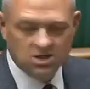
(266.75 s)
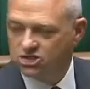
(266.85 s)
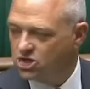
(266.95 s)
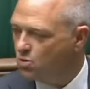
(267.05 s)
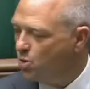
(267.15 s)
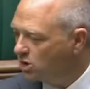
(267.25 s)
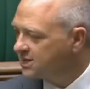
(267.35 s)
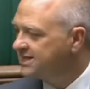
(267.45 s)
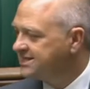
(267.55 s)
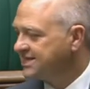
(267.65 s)
So what
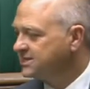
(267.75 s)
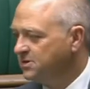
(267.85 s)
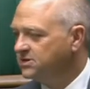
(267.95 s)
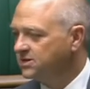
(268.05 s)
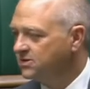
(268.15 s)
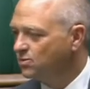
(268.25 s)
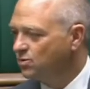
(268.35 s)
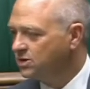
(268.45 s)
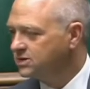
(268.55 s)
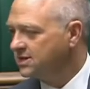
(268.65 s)
assessment
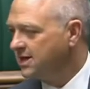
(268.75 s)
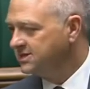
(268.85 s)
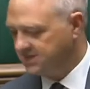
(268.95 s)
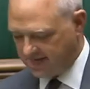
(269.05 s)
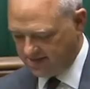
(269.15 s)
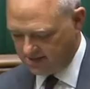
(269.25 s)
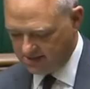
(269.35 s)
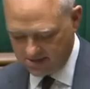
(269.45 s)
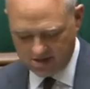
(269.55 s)
was undertaken?